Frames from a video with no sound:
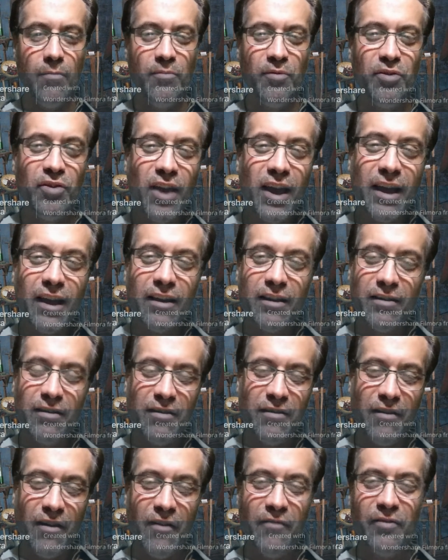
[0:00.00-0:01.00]
Think
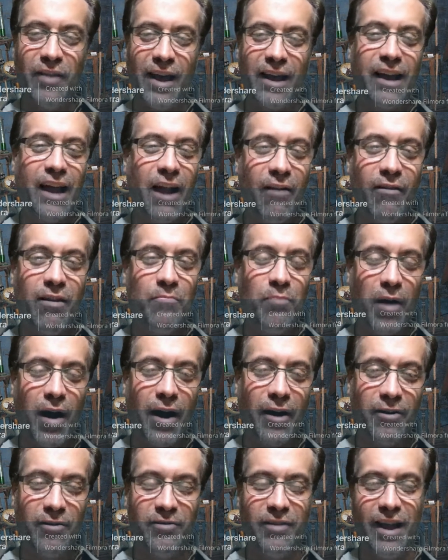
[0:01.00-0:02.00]
of like Harry
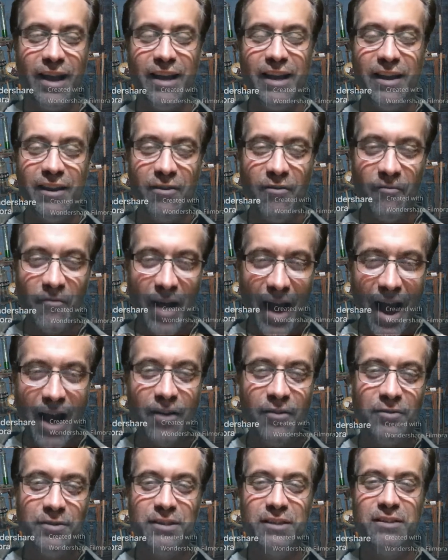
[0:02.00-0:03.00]
Potter, like,
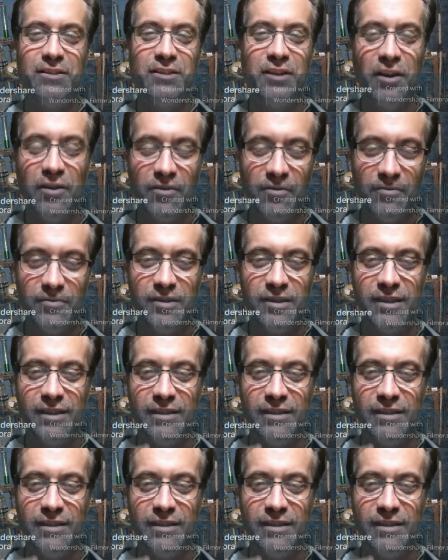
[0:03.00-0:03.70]
owls and toads